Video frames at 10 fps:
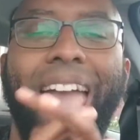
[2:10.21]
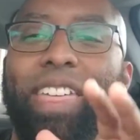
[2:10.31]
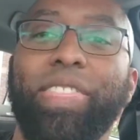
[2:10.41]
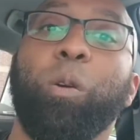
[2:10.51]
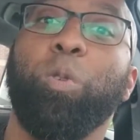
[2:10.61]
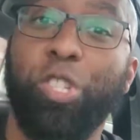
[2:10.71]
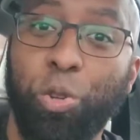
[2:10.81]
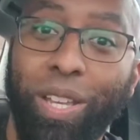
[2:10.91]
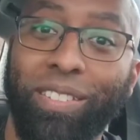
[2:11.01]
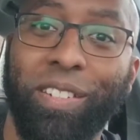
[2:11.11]
And then once
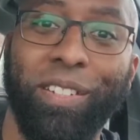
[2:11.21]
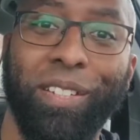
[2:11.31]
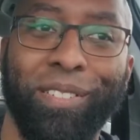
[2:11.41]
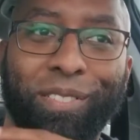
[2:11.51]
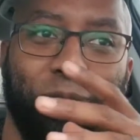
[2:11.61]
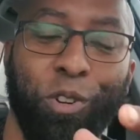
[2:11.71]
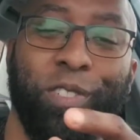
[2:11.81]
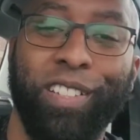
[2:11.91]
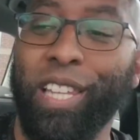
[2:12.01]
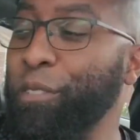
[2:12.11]
you get to the
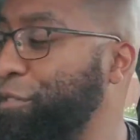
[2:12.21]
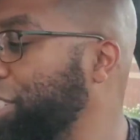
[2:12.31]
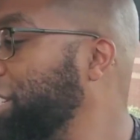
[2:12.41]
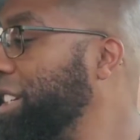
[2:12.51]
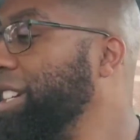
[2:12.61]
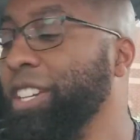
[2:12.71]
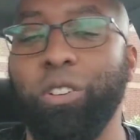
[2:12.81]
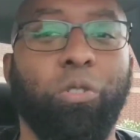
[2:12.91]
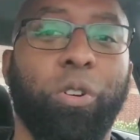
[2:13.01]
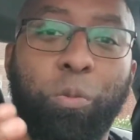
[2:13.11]
first delivery,
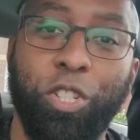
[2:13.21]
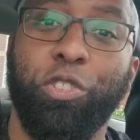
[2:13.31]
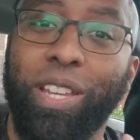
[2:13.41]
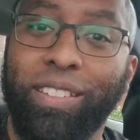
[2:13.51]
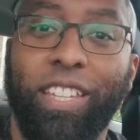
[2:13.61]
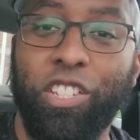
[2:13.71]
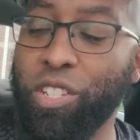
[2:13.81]
or once you get to each